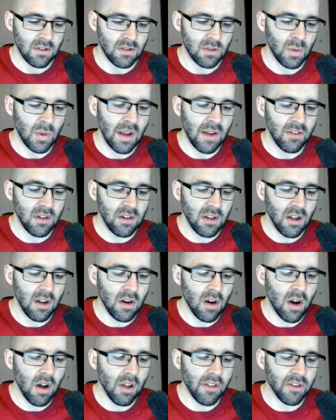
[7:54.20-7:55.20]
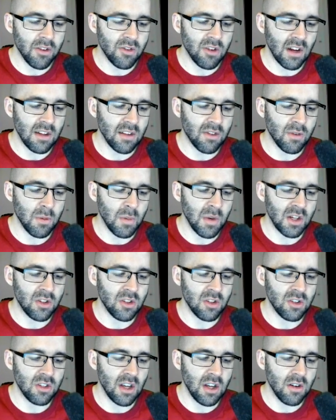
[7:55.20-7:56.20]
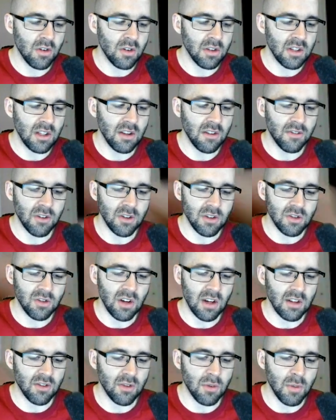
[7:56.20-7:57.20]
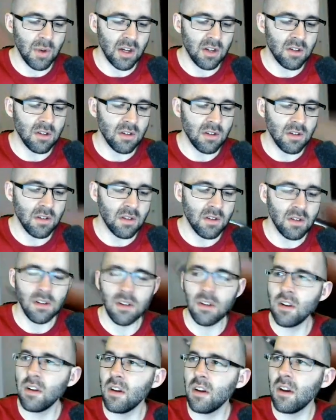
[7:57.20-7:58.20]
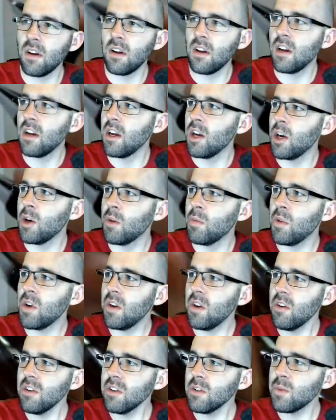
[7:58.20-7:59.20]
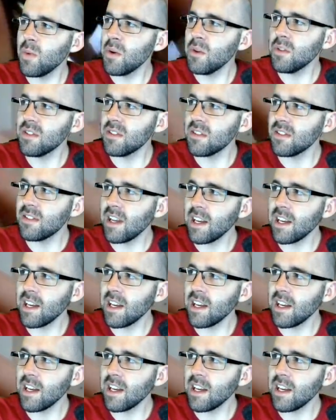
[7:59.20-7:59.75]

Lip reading: So we haven't done all the transformations yet, only the first transformation. But notice what was the